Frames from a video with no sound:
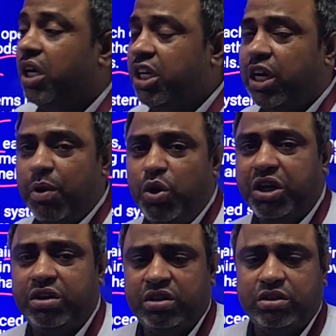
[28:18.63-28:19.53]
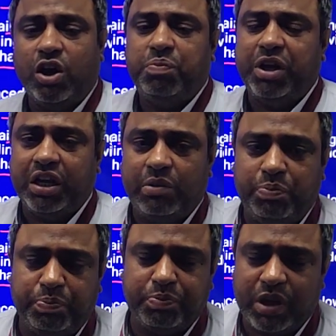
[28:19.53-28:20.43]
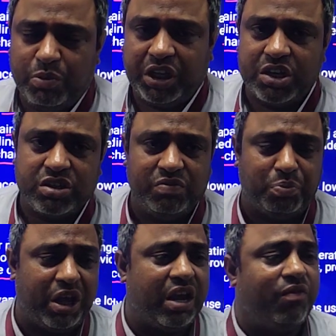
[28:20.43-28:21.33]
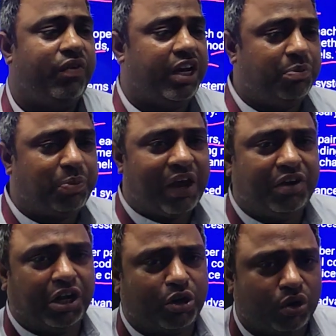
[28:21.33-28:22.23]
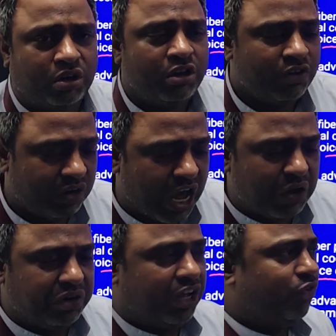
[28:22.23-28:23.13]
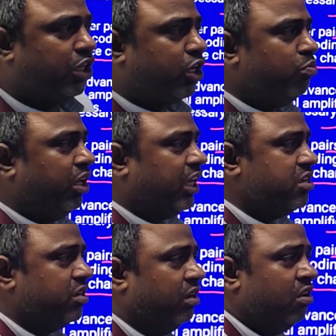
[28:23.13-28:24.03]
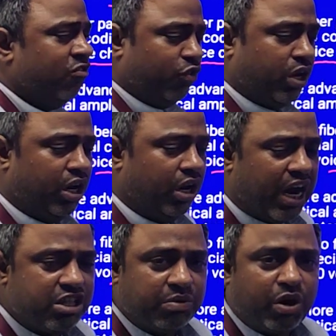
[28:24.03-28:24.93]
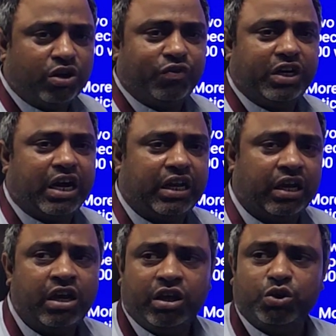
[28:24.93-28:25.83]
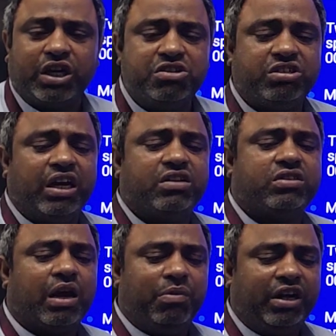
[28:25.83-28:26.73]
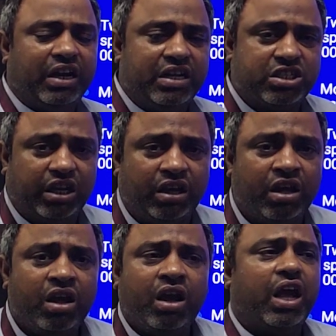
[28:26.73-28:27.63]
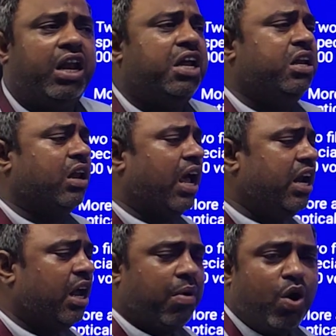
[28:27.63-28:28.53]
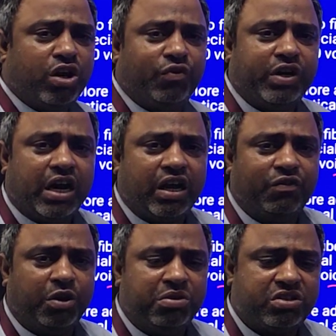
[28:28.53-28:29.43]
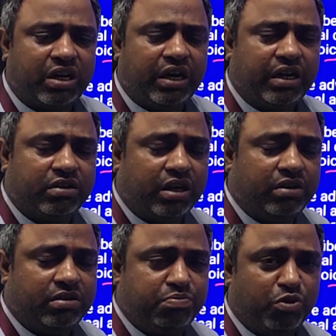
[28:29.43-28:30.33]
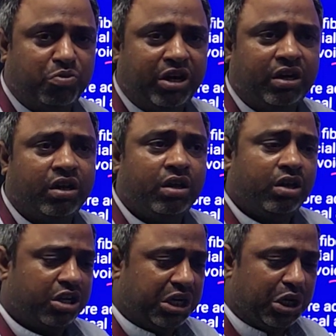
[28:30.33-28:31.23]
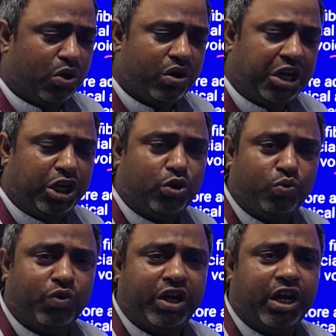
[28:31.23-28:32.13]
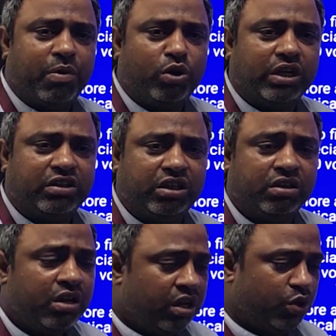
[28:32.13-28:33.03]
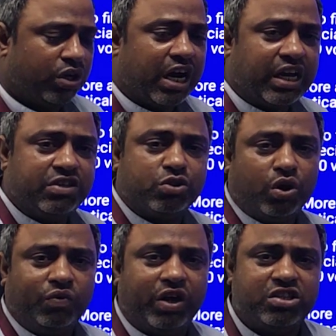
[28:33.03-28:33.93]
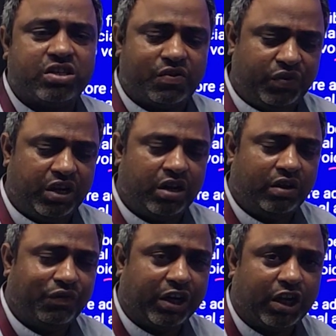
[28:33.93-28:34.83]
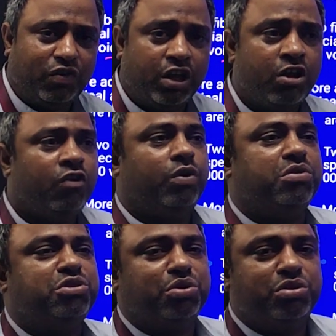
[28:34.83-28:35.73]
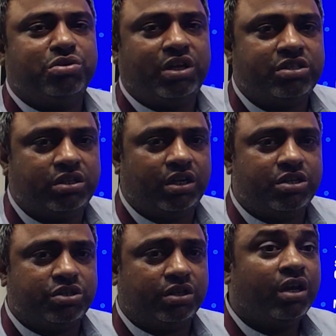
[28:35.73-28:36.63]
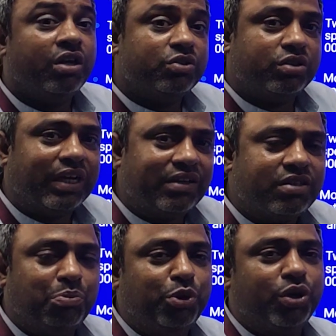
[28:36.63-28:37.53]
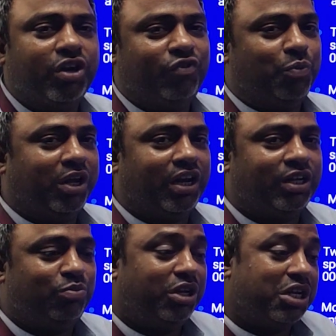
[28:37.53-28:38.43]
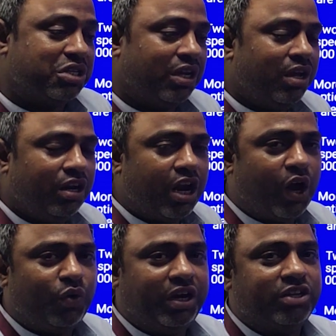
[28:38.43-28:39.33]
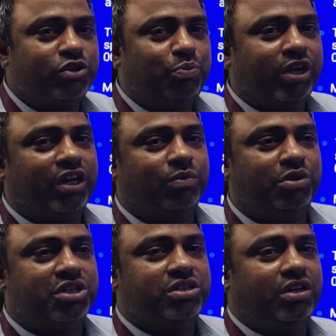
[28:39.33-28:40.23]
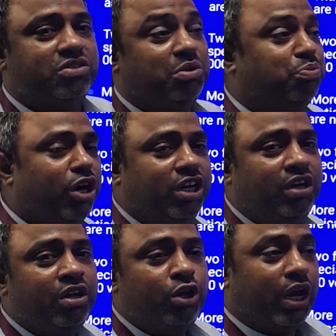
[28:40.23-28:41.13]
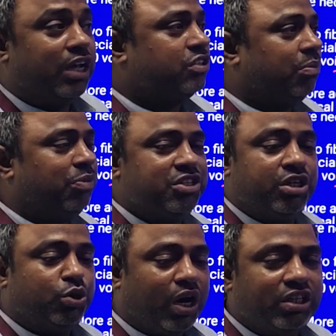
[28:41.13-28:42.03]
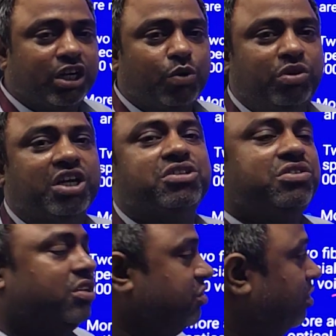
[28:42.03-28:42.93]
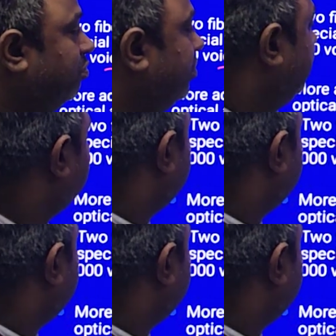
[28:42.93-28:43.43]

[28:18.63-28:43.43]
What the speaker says: Think about it, the optical communication play a very pivotal role nowadays for the communication. For a large amount of data, you can share simultaneously. Any n amount of data will be sent at that moment. No need to worry about that thing. Your data is going very safely and effectively from the source to destination. So that's the beauty of optical communication. Nowadays, optical communication is important as comparison to other communication systems.